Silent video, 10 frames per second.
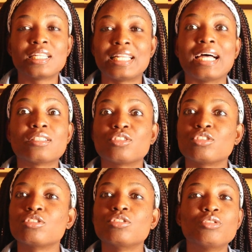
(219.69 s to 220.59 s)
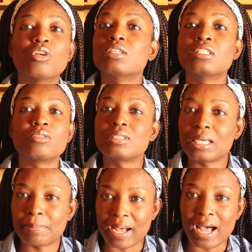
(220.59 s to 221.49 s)
that you don't need to
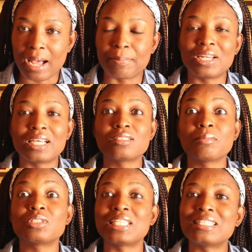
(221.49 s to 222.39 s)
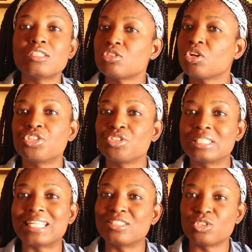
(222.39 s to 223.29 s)
take Baja, but there are some certain
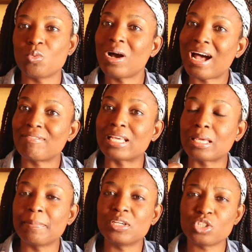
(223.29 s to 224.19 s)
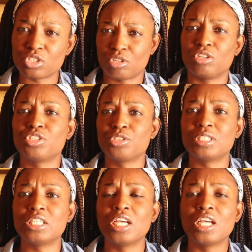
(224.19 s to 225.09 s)
surgeries that you will have, like a major
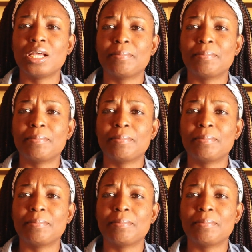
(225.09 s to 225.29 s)
surgery.